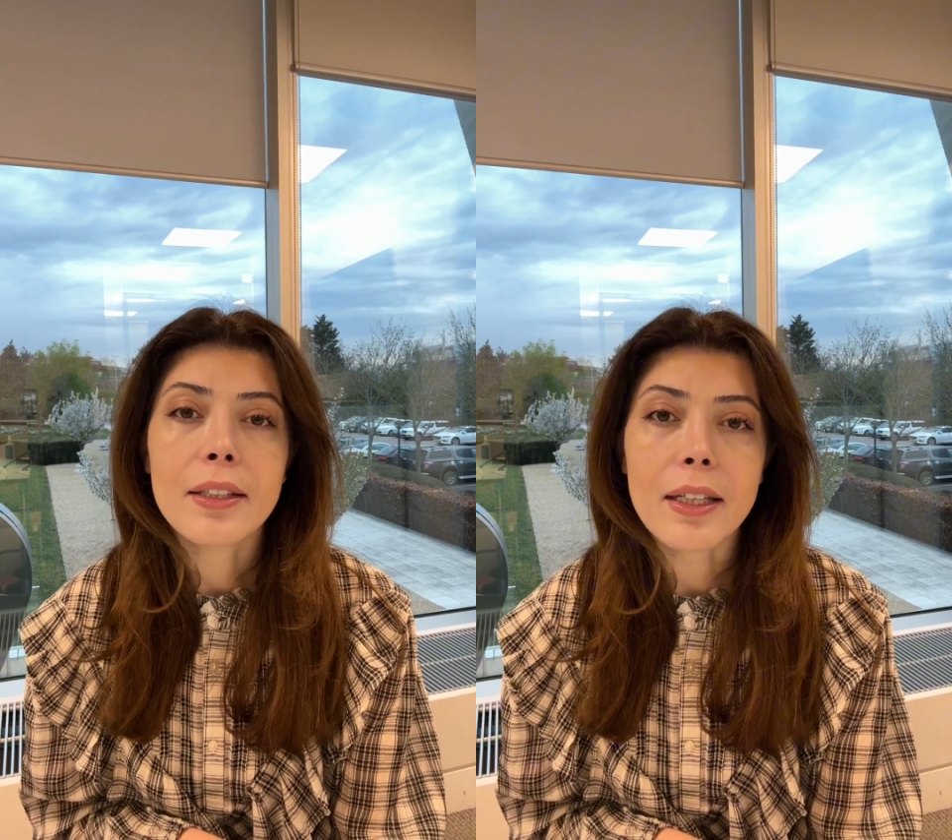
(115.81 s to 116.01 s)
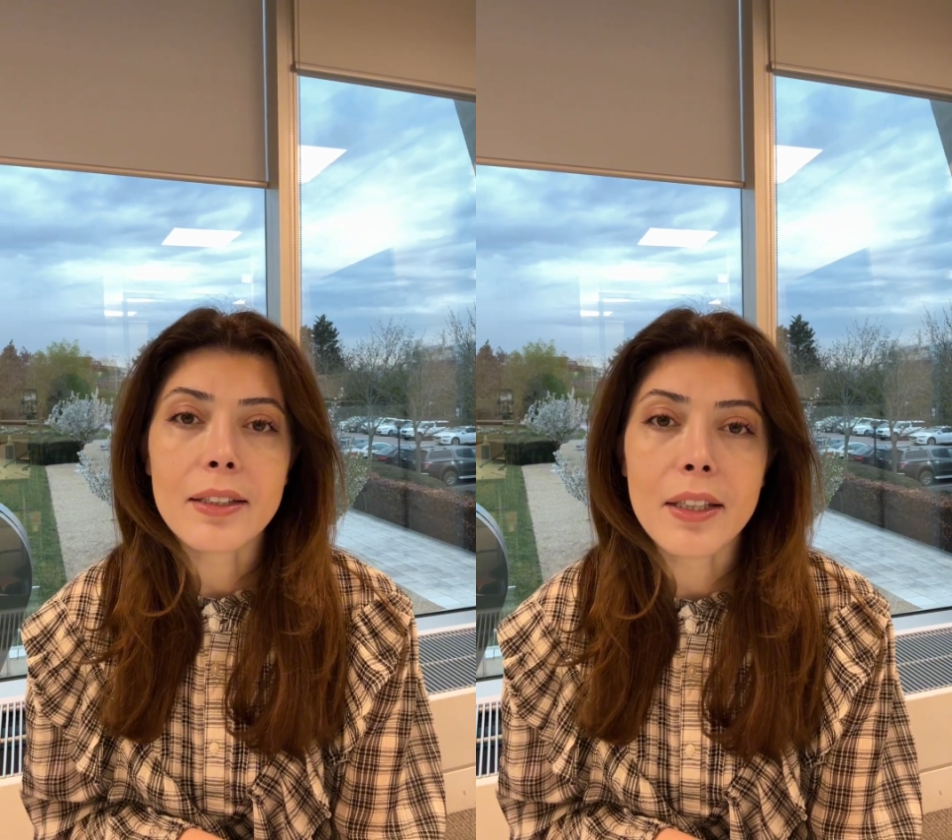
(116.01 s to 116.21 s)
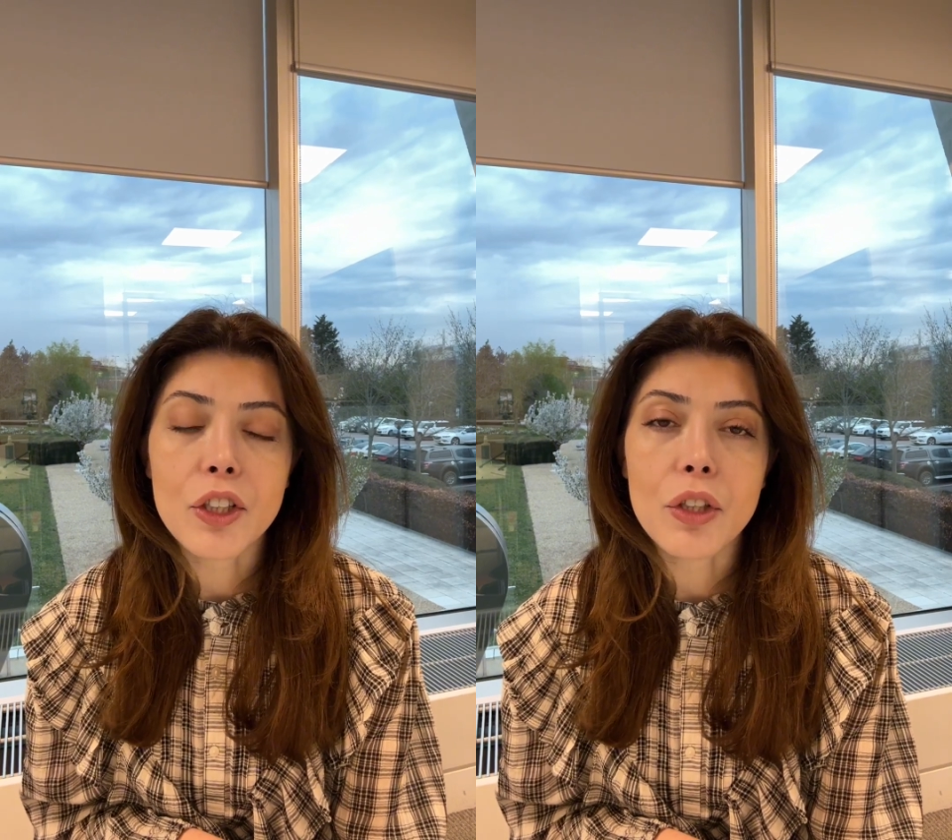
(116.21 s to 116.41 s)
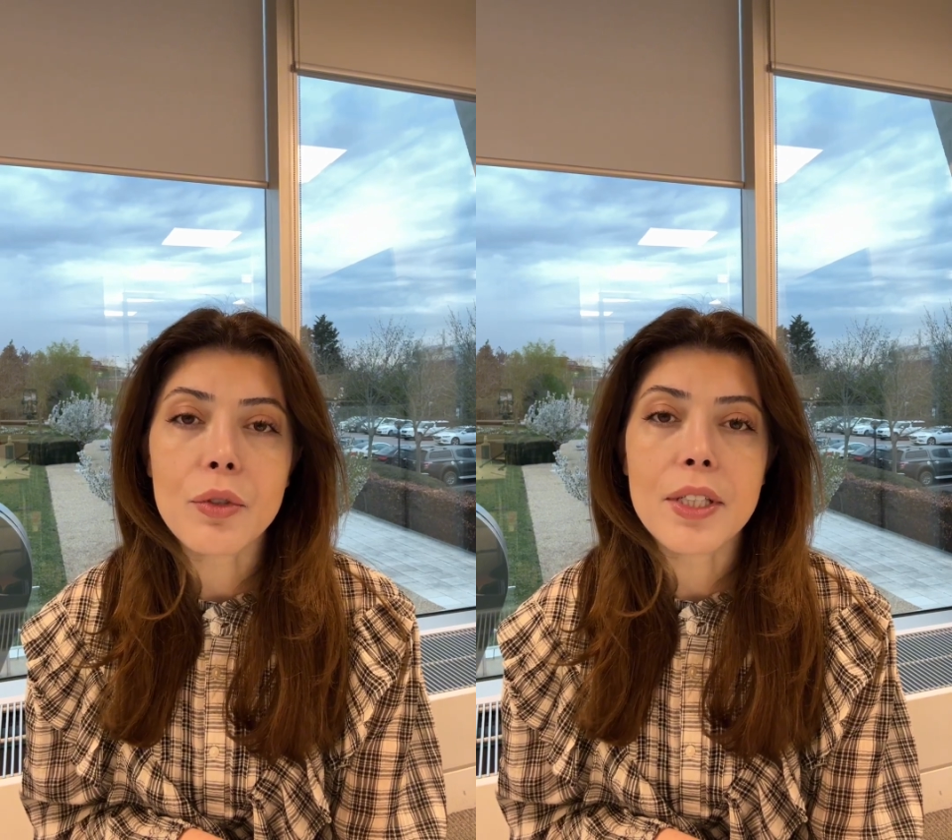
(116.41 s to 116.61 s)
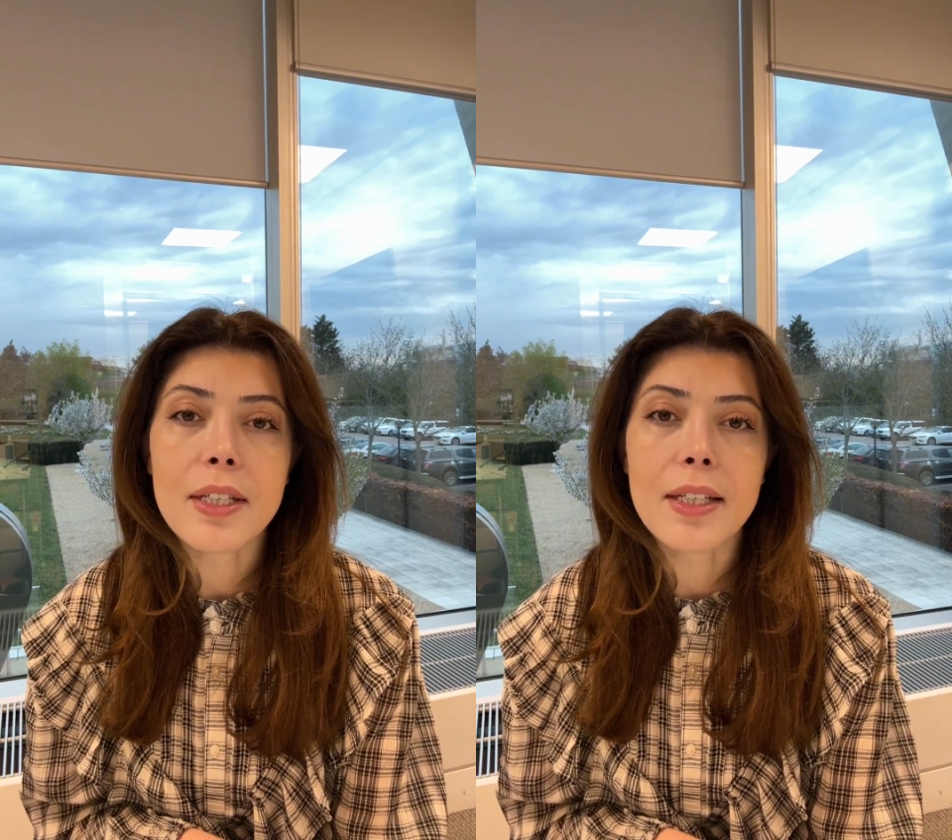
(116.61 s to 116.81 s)
that
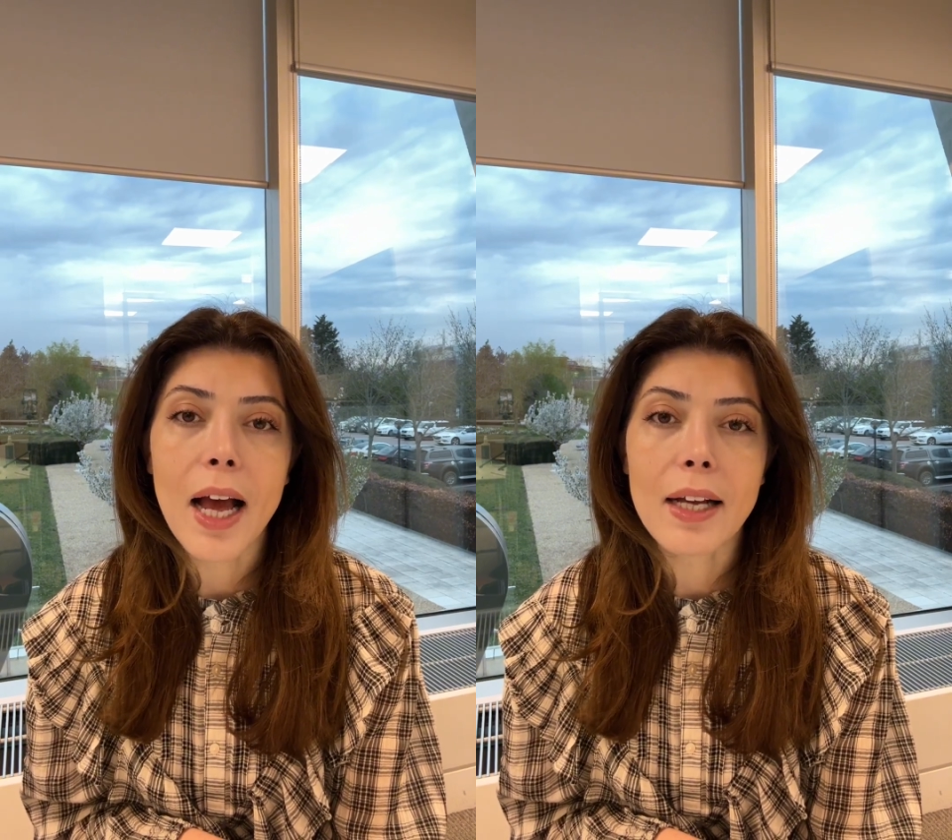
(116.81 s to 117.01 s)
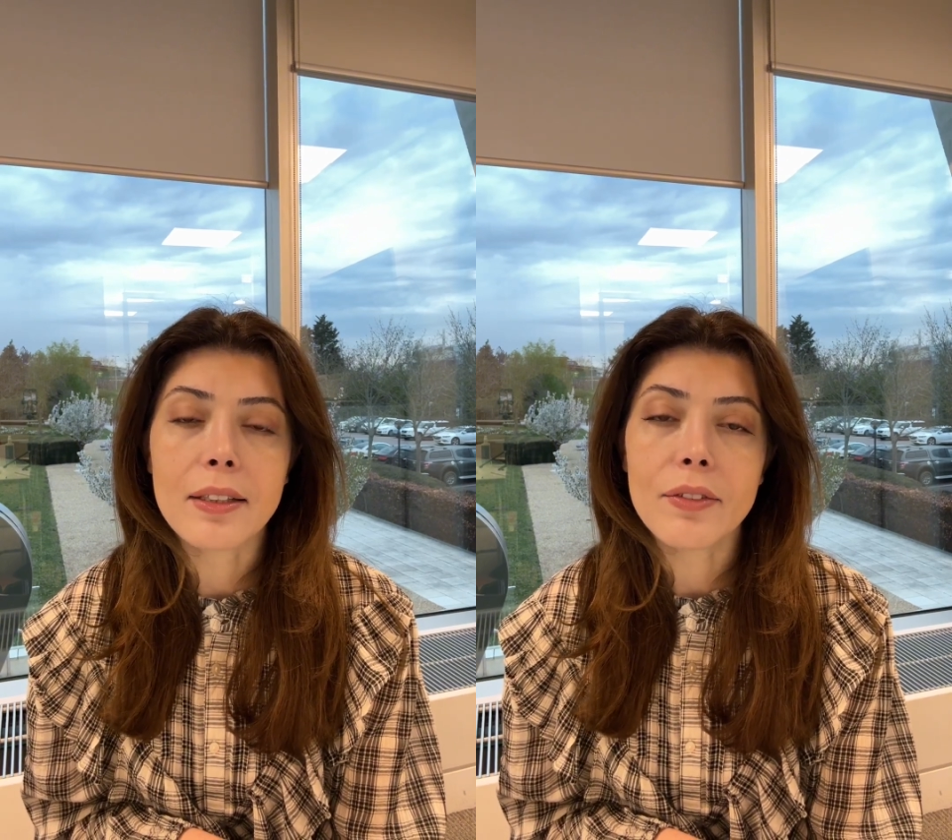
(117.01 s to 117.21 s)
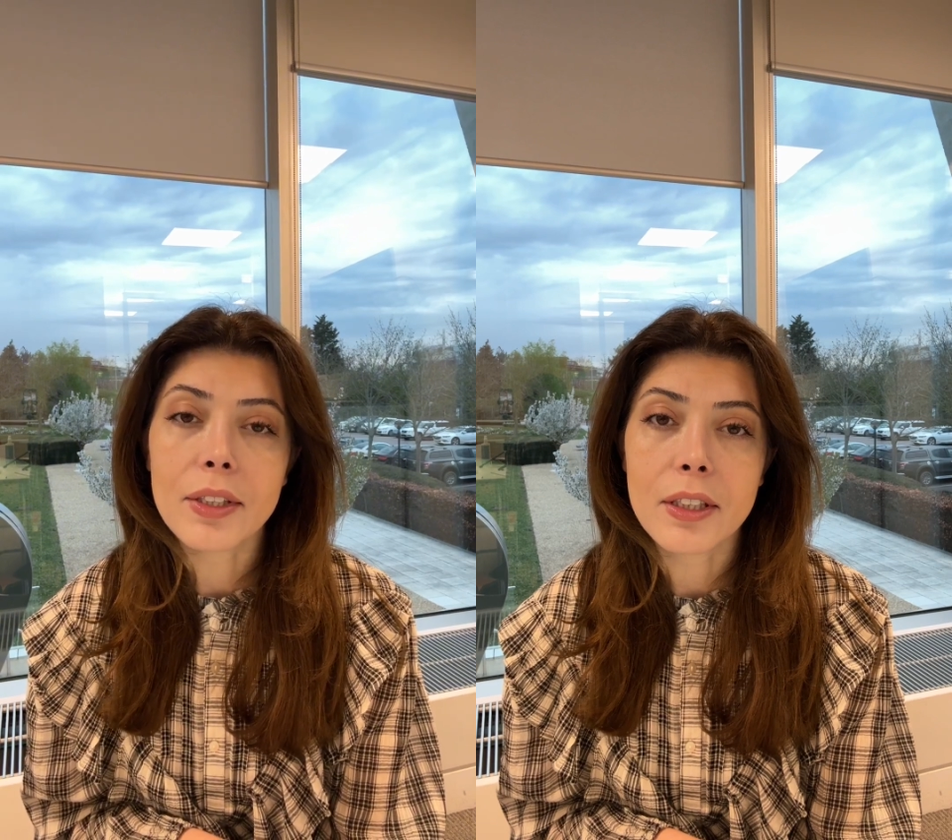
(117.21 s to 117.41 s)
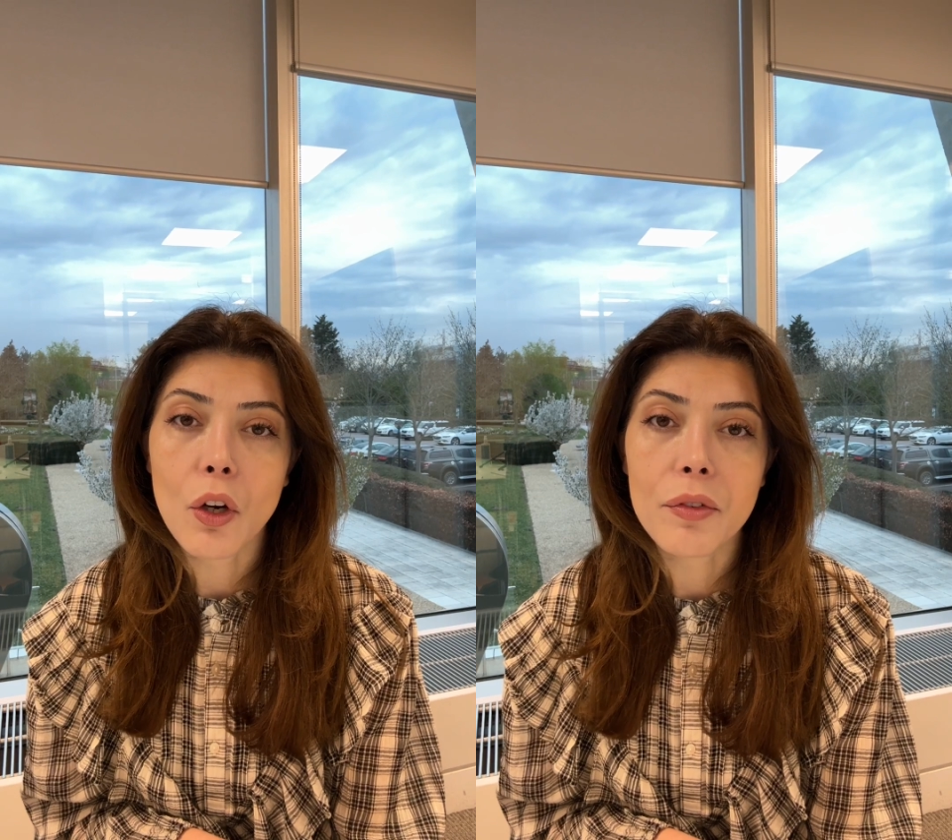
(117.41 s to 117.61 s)
reduces the activity